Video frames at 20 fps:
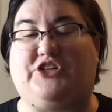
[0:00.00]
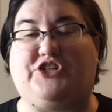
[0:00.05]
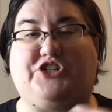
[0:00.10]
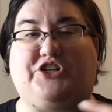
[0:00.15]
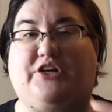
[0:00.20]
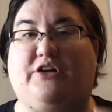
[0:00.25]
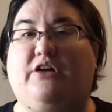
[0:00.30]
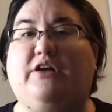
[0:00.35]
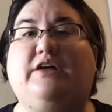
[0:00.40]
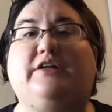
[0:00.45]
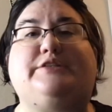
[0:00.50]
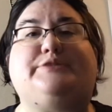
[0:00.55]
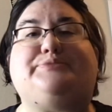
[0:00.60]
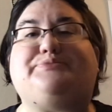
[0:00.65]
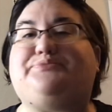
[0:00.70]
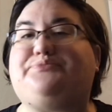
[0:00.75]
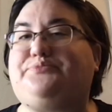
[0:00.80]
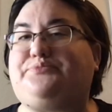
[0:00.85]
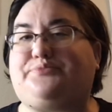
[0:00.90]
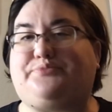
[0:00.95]
it.
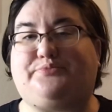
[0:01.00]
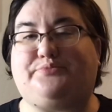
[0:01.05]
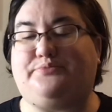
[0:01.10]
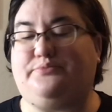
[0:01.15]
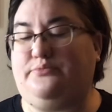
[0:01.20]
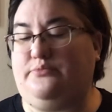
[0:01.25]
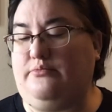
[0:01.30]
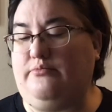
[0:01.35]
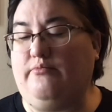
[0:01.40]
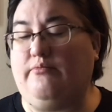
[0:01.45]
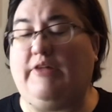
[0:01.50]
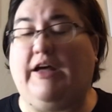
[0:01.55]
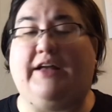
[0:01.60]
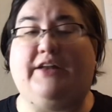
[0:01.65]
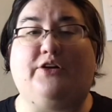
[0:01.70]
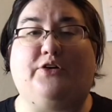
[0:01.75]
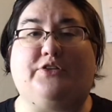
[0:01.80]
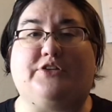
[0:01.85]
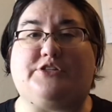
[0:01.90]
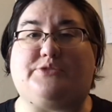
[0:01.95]
I
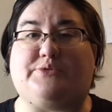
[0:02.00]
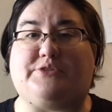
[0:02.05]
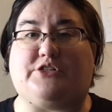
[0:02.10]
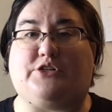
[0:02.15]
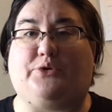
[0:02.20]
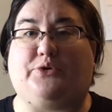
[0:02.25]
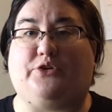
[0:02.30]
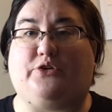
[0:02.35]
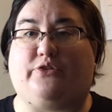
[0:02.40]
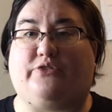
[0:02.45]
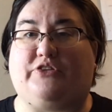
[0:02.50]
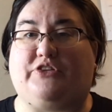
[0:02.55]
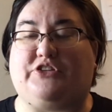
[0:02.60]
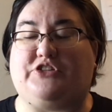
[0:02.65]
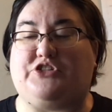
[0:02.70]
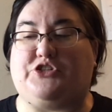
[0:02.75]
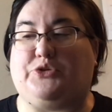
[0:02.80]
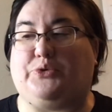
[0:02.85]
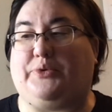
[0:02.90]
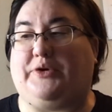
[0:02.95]
know this one's going over the
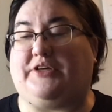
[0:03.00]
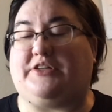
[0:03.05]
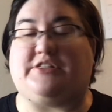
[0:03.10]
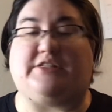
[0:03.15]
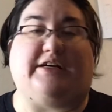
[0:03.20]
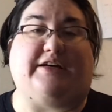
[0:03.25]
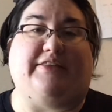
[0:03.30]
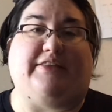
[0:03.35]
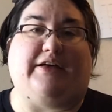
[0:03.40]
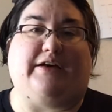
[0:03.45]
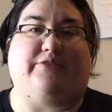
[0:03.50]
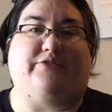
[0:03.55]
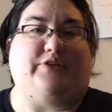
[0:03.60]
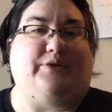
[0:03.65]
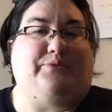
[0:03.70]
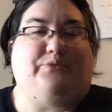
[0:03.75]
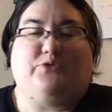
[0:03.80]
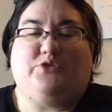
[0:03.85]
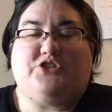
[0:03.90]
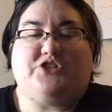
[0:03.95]
2 weeks on that front,
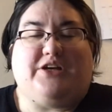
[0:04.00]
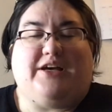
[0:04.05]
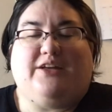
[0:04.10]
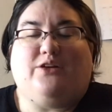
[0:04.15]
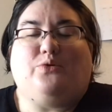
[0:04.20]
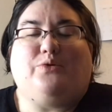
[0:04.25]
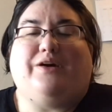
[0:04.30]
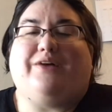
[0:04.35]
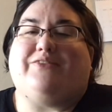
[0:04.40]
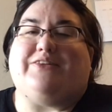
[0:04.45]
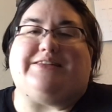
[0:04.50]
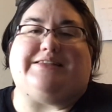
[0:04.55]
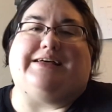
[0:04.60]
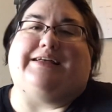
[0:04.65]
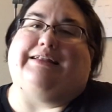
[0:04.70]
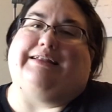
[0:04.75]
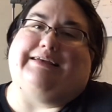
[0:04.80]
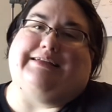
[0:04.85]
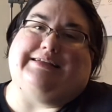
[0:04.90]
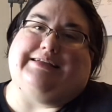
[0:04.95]
which I don't have a
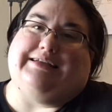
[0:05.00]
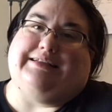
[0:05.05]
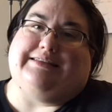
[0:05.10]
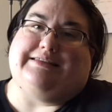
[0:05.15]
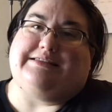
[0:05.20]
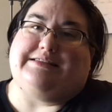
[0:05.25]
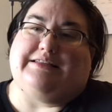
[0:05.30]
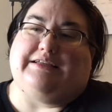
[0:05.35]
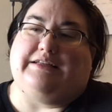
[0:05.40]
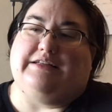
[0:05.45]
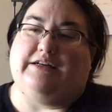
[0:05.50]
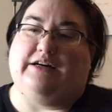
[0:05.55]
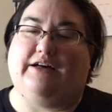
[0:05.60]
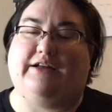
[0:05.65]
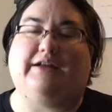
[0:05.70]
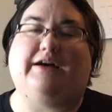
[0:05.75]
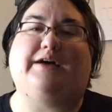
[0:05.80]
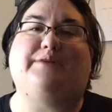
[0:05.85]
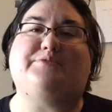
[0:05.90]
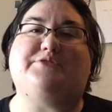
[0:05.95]
deadline to get this thing
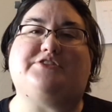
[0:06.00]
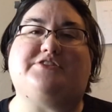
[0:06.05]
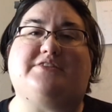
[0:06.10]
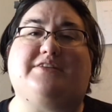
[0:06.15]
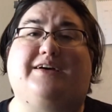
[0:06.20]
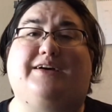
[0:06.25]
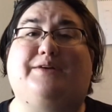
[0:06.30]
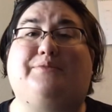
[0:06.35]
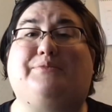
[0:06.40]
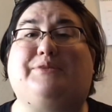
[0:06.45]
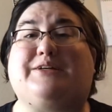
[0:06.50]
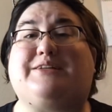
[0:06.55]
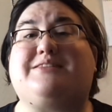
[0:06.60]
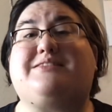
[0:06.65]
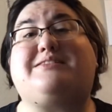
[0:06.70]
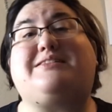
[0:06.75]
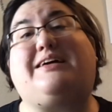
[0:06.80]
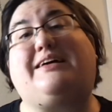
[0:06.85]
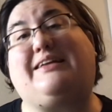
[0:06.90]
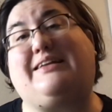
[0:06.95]
done. I'm
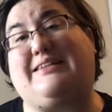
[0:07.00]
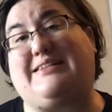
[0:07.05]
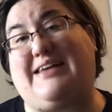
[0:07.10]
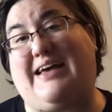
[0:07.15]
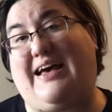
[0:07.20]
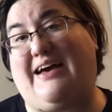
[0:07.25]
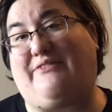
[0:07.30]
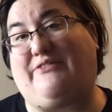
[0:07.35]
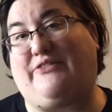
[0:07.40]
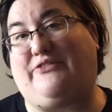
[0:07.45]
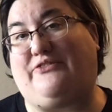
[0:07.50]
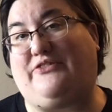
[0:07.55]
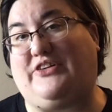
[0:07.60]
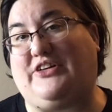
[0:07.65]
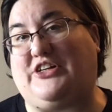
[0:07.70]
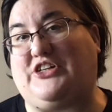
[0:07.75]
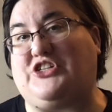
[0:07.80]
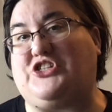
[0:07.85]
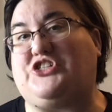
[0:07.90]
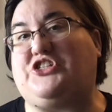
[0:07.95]
excited to have it
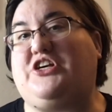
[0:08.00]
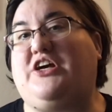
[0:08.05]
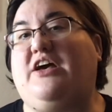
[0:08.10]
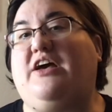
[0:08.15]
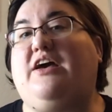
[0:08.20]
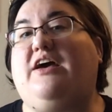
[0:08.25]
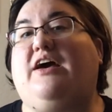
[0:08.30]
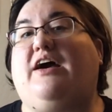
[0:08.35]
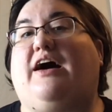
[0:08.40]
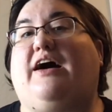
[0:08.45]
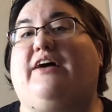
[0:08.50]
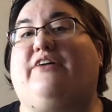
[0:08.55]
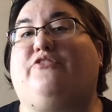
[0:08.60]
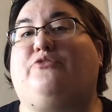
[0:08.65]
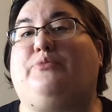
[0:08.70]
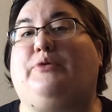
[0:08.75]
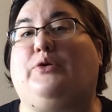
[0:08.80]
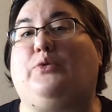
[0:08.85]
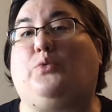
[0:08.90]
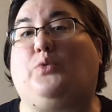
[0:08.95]
finished. I've
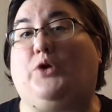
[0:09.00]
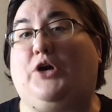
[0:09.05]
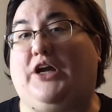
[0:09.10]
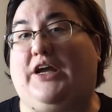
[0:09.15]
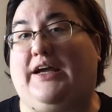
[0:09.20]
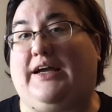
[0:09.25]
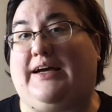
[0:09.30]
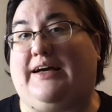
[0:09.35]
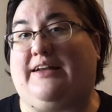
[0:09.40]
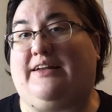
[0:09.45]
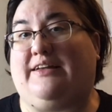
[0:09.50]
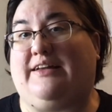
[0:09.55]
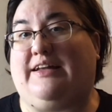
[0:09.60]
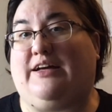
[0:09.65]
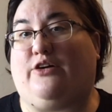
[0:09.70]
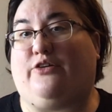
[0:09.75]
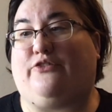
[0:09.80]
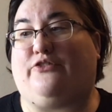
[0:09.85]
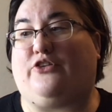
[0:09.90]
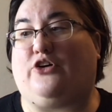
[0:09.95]
been working on it
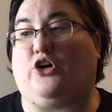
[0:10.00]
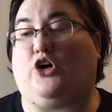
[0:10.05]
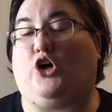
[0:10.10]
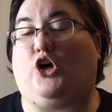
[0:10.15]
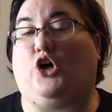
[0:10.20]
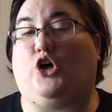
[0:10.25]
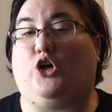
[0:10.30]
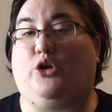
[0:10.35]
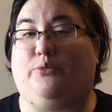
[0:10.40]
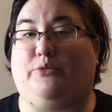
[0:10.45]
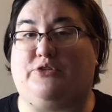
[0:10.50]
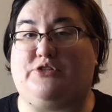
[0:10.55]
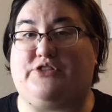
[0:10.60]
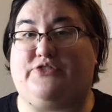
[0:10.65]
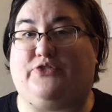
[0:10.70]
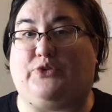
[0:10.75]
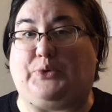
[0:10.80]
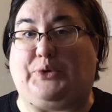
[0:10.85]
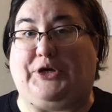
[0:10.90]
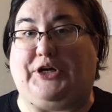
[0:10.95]
now for almost
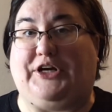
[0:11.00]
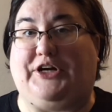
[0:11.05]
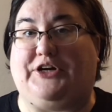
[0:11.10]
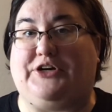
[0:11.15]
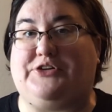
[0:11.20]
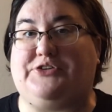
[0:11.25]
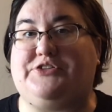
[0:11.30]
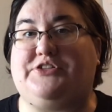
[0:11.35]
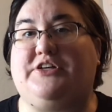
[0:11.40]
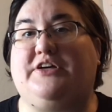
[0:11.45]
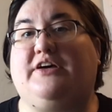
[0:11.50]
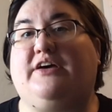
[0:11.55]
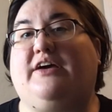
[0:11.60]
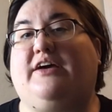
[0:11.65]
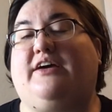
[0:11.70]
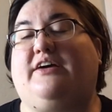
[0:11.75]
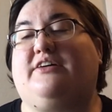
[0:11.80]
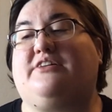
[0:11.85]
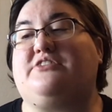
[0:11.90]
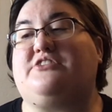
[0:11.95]
4 years,
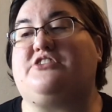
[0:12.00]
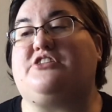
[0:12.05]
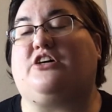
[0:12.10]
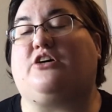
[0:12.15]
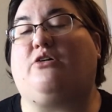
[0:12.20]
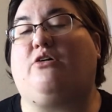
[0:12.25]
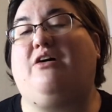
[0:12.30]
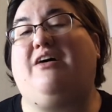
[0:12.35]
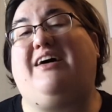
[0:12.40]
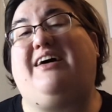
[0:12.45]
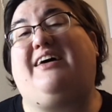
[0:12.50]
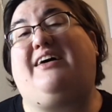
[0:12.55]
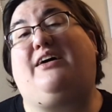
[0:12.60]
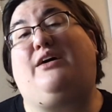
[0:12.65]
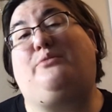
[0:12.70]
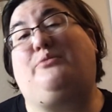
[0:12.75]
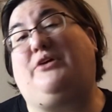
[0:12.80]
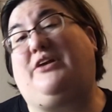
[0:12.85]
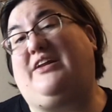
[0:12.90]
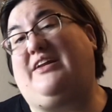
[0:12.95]
and so
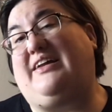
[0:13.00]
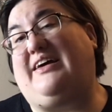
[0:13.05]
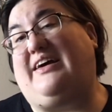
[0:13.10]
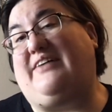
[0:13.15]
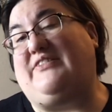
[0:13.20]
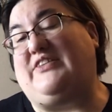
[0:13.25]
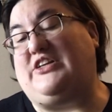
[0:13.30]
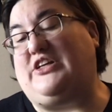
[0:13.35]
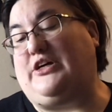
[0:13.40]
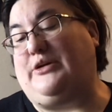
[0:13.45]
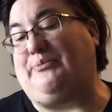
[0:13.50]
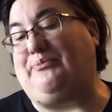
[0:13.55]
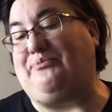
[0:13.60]
I'm ready to have it done.